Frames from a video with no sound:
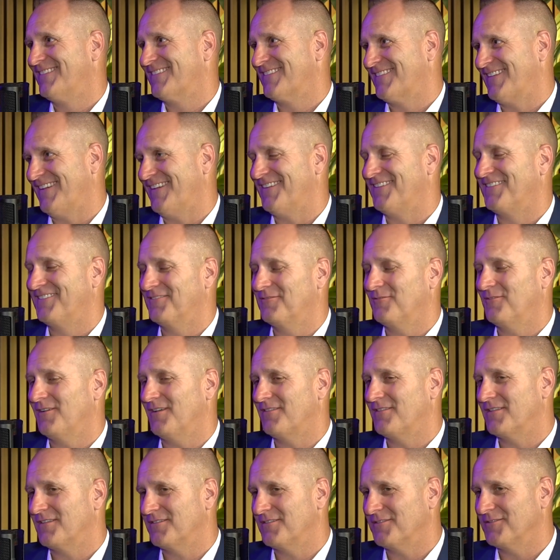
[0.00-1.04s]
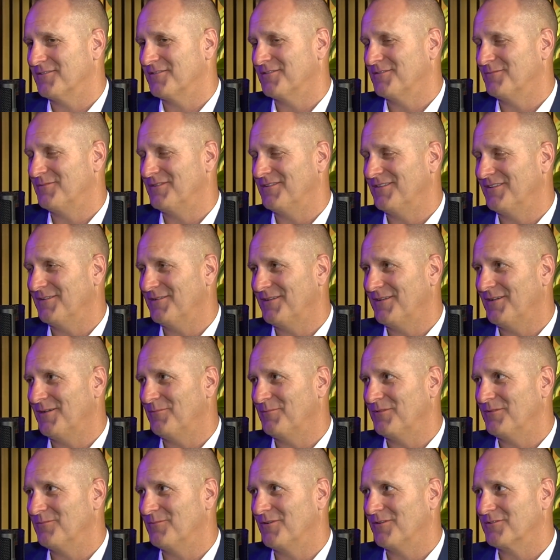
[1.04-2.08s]
Okay. Well, I think that you're going to be able to help
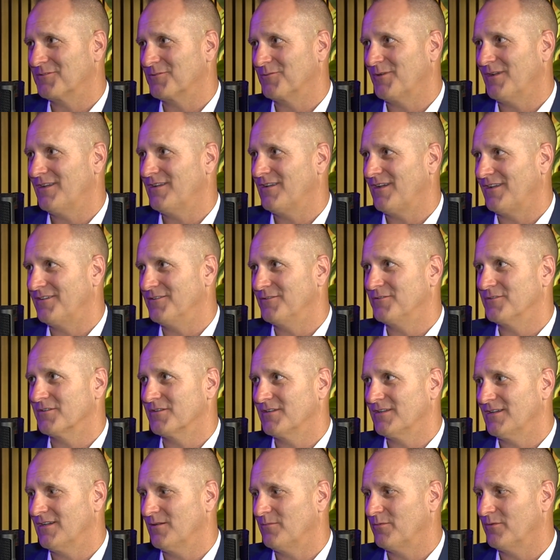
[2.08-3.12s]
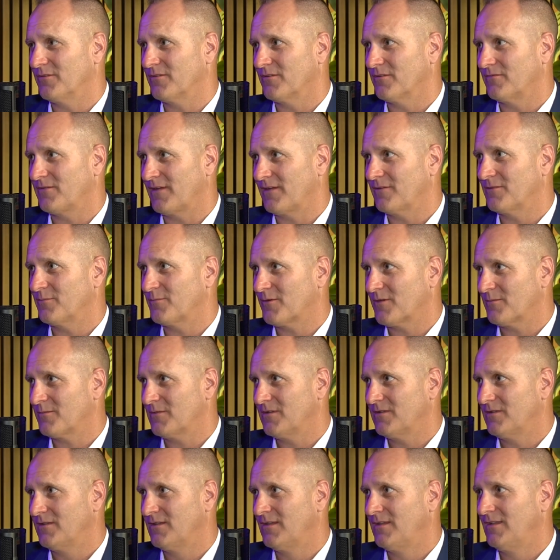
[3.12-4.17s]
with the Marshall White. I know you're going to help with our fire department,